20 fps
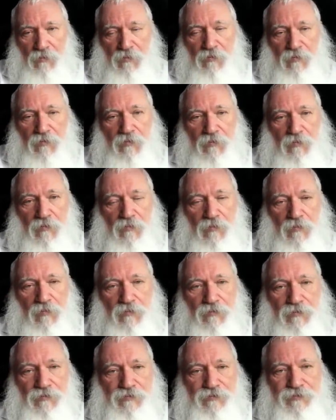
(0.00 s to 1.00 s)

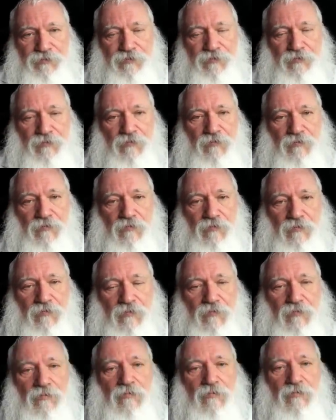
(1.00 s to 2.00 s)

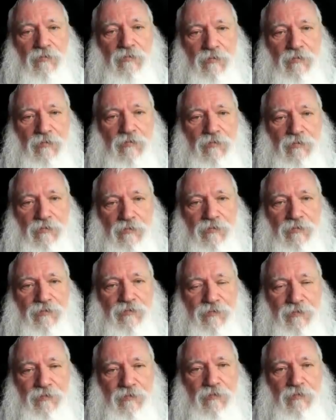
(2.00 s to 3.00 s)

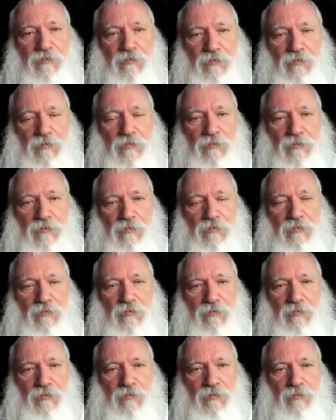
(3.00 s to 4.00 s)

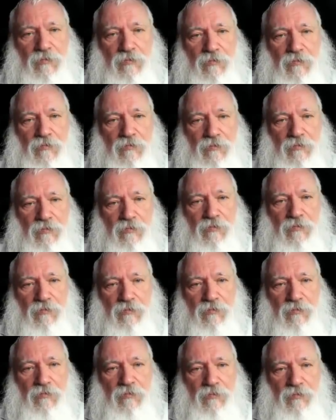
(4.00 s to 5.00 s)

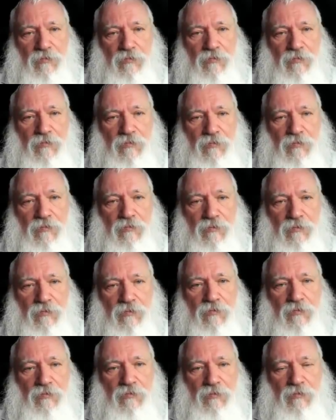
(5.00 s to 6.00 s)

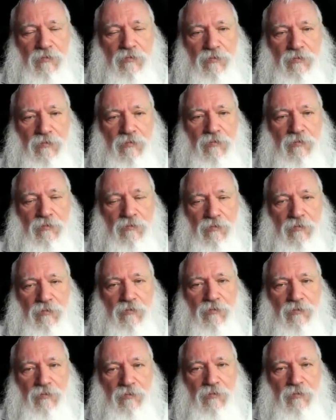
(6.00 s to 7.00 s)

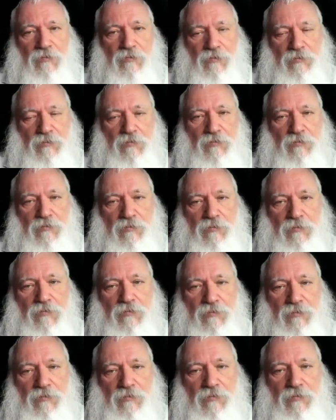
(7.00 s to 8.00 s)

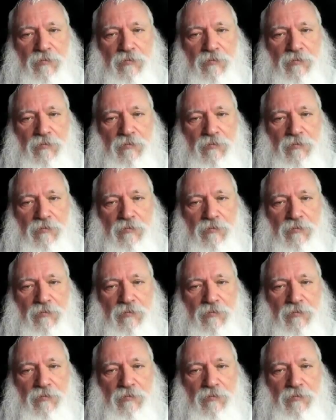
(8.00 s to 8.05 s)
This person isn't speaking.